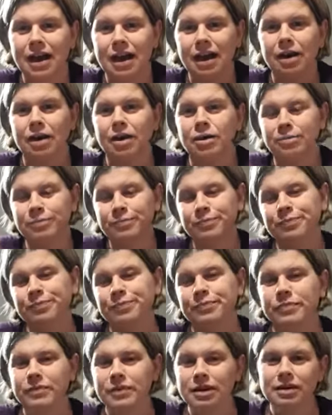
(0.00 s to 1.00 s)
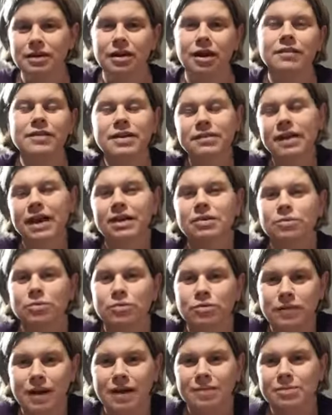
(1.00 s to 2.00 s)
I've never had a
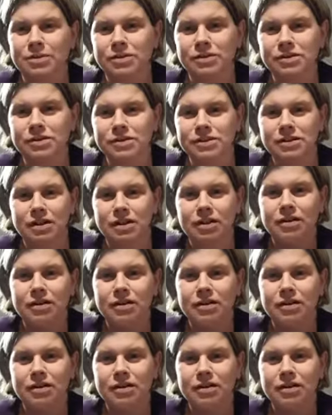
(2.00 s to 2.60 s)
wool wrap because